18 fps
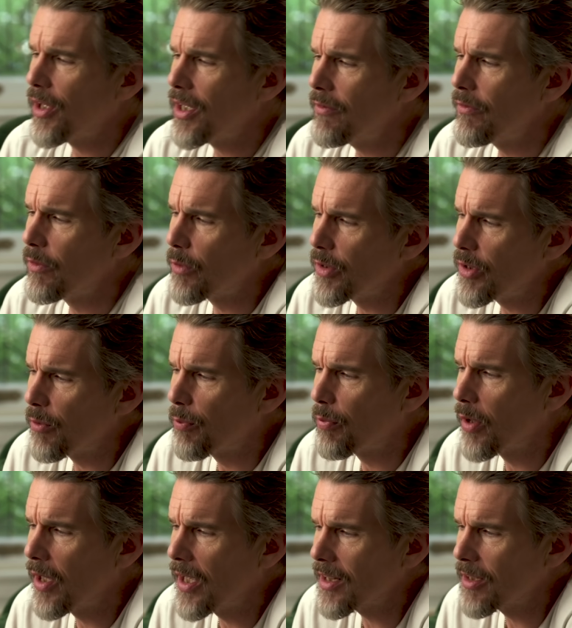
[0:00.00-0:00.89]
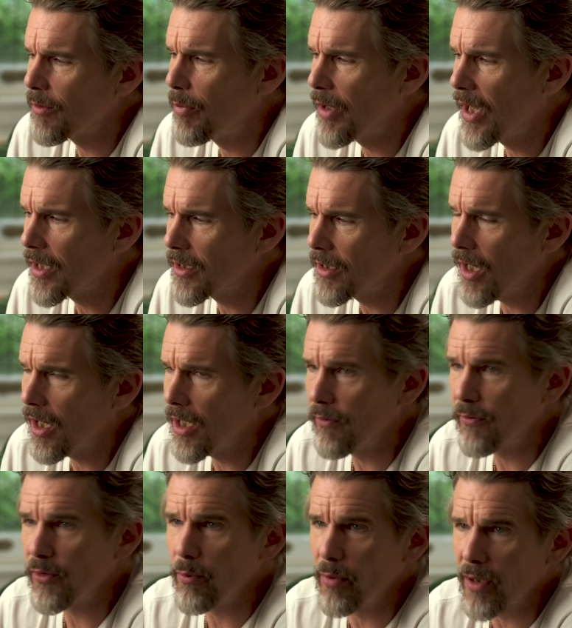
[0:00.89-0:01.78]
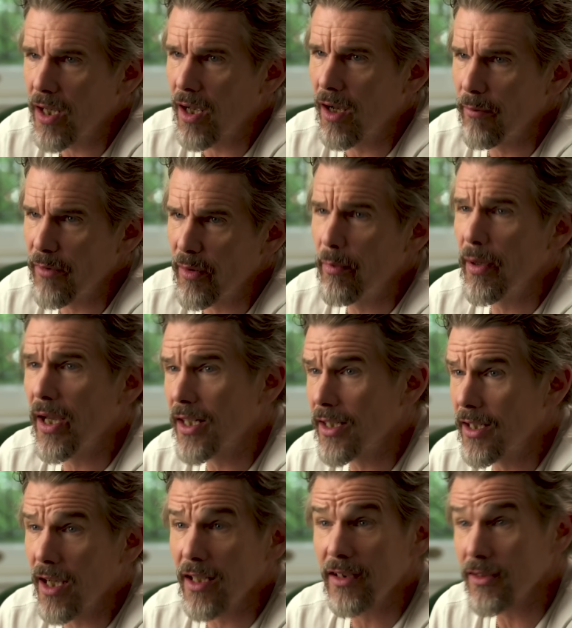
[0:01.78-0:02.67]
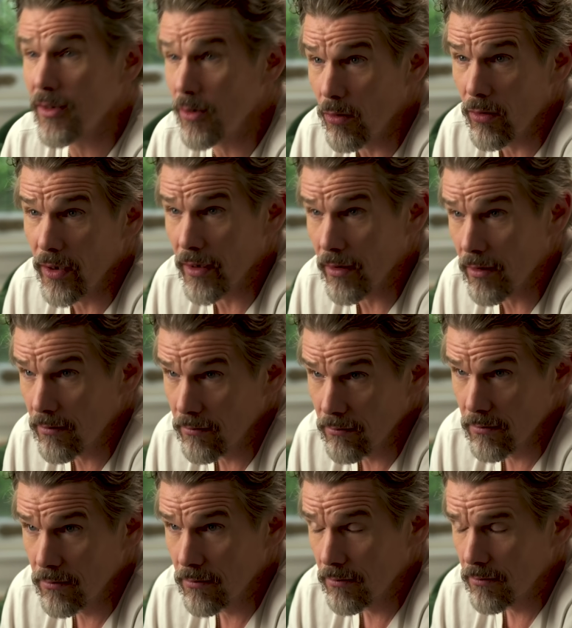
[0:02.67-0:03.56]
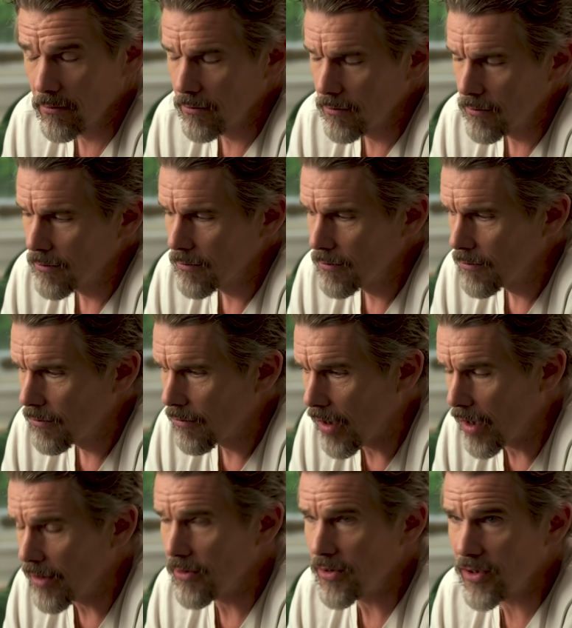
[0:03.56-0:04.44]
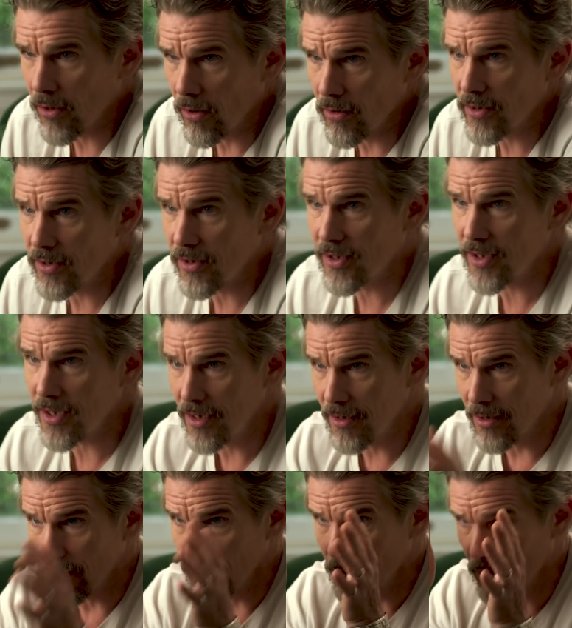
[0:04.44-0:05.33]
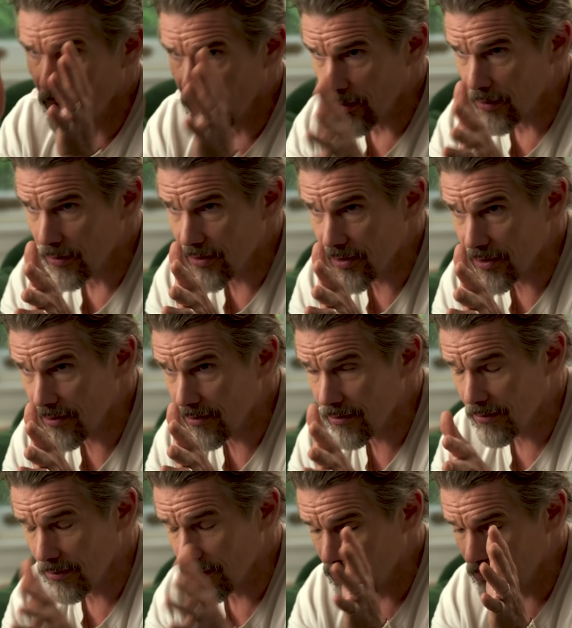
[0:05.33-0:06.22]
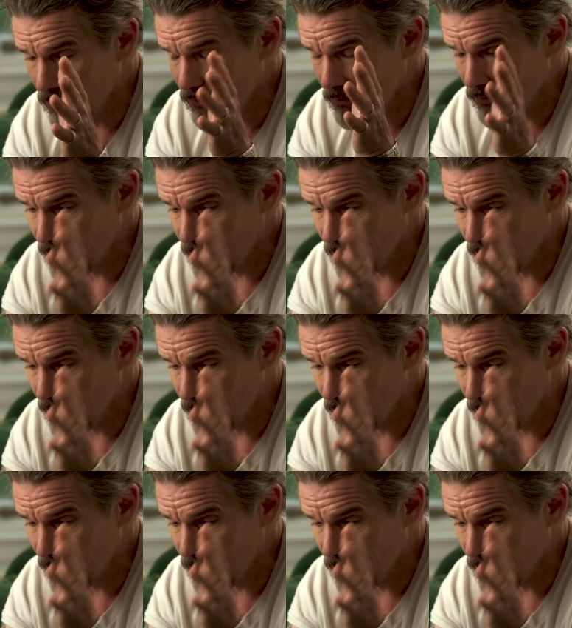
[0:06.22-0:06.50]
Even when you're playing the bad guy, if you become the bad guy's lawyer and you start to see the universe through